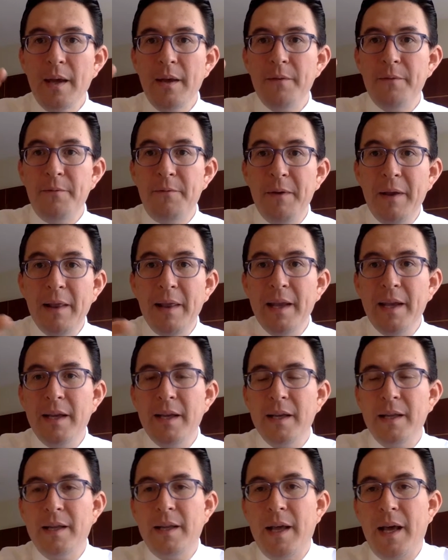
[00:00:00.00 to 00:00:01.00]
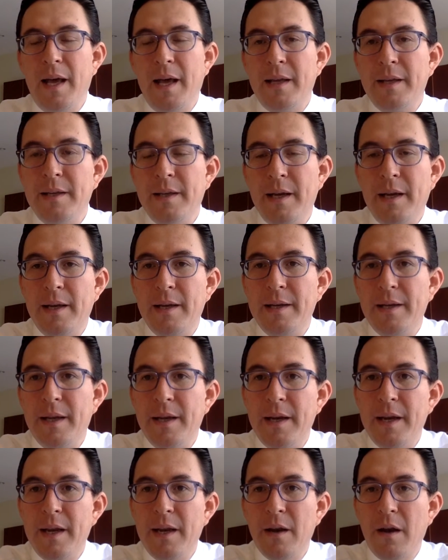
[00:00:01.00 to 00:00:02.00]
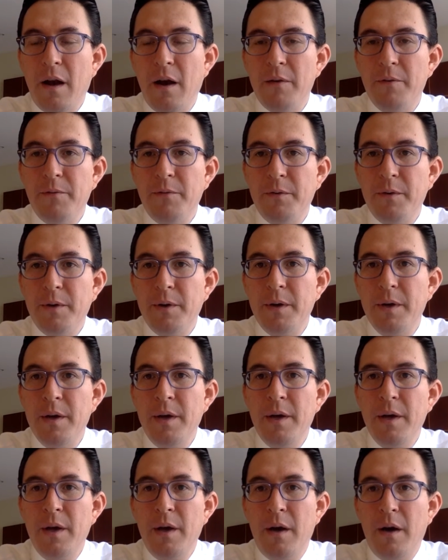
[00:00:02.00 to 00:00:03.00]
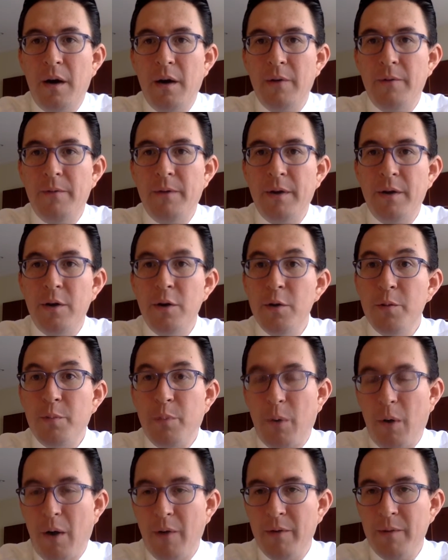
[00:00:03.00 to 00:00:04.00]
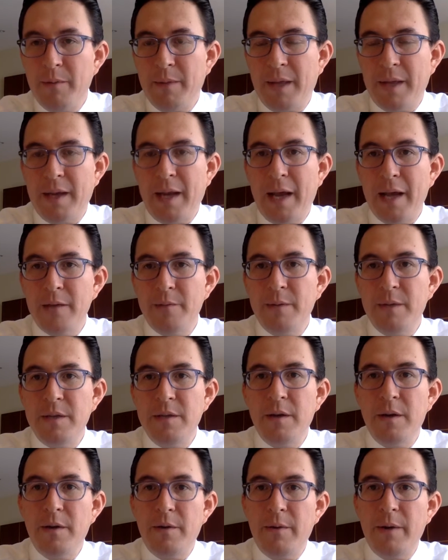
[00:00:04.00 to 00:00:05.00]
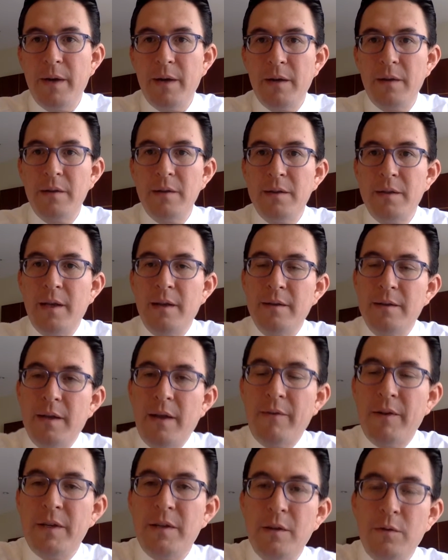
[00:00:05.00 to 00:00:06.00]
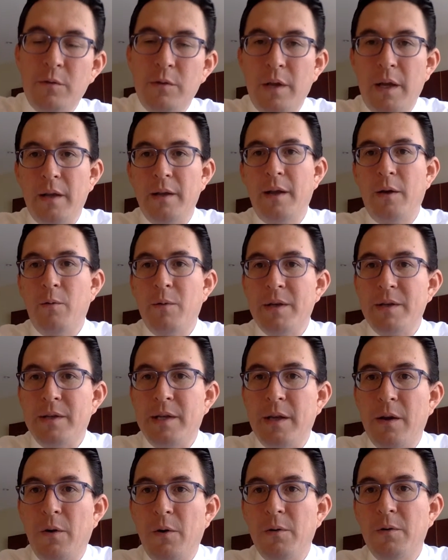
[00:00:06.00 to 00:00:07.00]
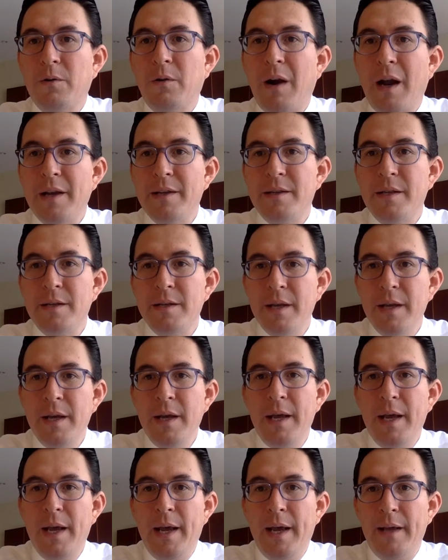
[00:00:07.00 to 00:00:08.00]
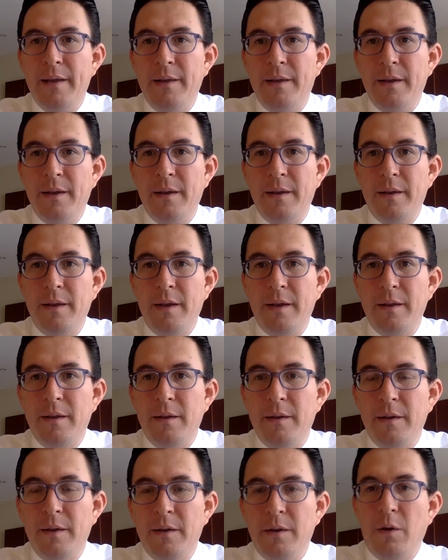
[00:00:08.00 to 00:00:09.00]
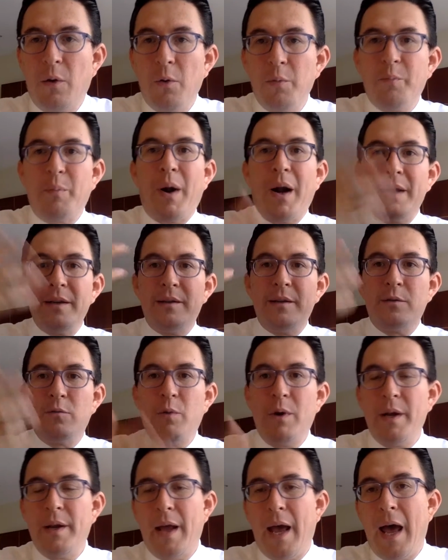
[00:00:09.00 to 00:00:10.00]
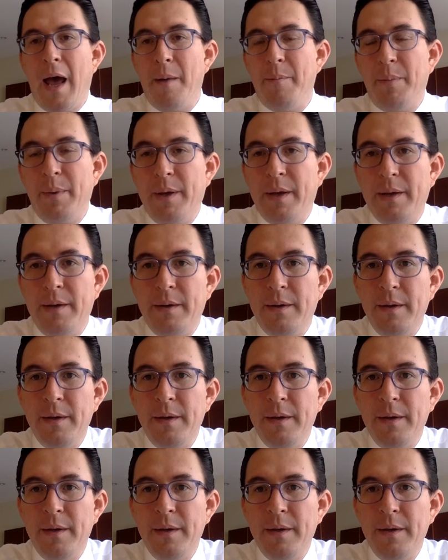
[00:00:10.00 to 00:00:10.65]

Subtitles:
filling the need of a new problem that has been generated on the 70s. That was the oil crisis, and the oil prices went up, and